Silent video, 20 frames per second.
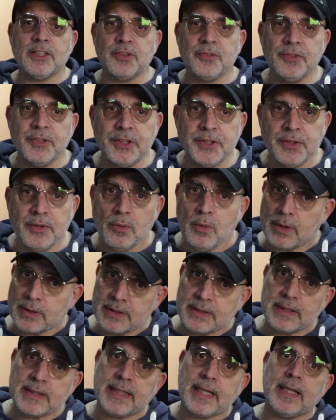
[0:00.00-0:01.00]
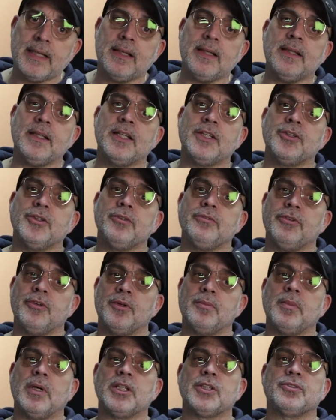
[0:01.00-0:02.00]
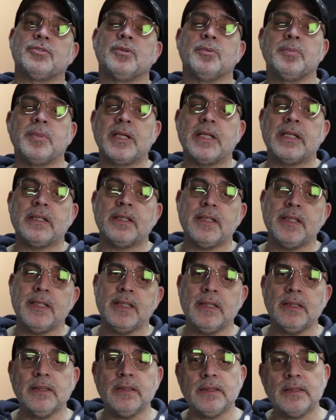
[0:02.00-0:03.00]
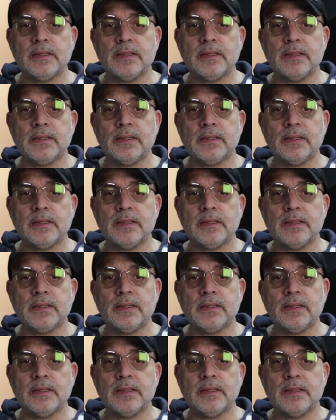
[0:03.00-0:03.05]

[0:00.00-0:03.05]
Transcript: this video. Once again, thank you very much for being here.